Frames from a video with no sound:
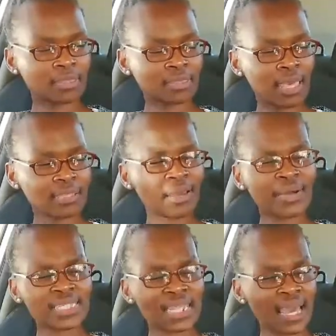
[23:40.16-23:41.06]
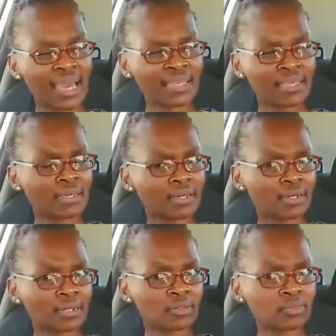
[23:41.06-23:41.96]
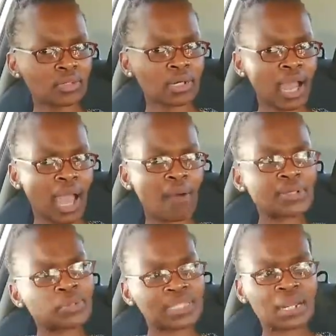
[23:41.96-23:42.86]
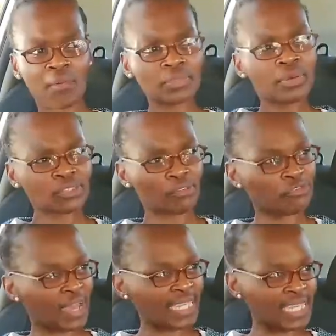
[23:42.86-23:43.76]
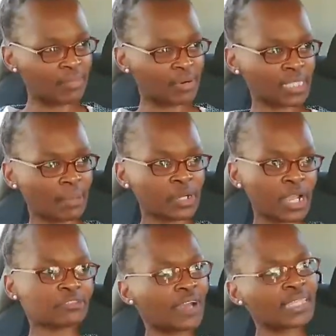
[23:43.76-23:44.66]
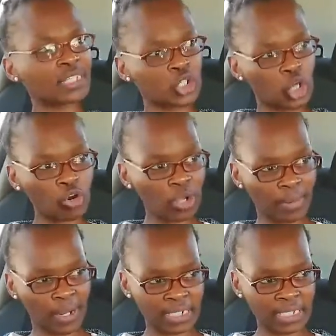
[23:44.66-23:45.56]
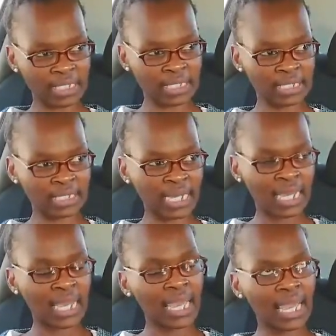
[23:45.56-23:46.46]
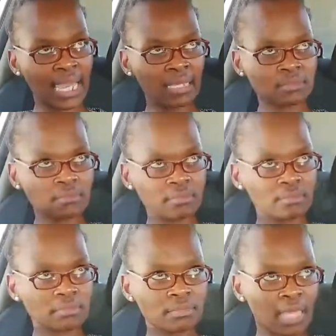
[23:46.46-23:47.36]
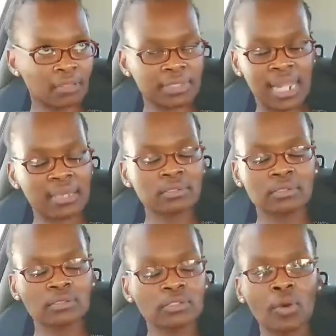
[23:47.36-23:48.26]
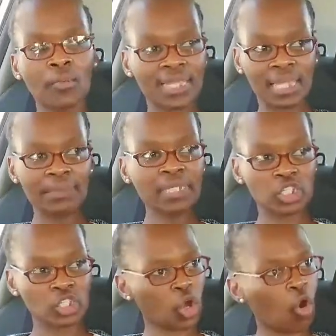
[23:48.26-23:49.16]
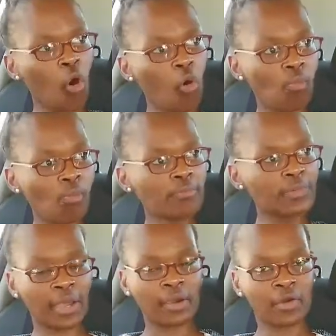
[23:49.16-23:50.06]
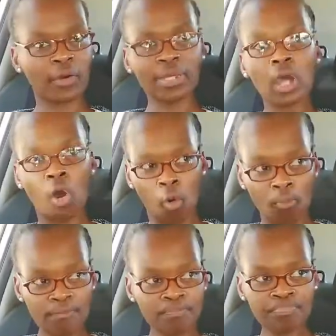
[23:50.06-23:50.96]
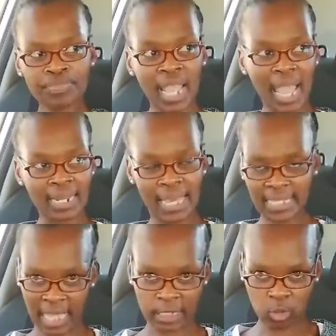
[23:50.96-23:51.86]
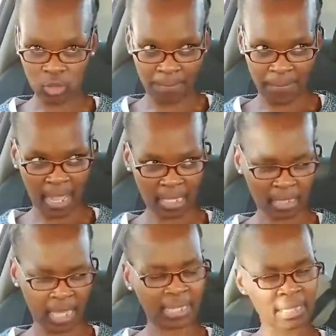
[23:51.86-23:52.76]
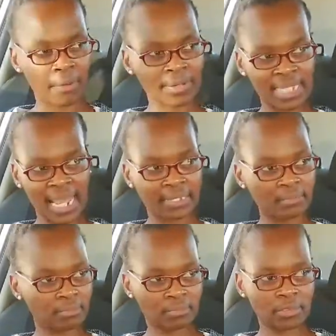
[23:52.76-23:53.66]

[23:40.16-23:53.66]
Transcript: And then I was like, I was wondering what was so funny because I'm trying to find a joke about it. And then I was like, you know what, let me just go home. When I got home, I took a bath and I was like,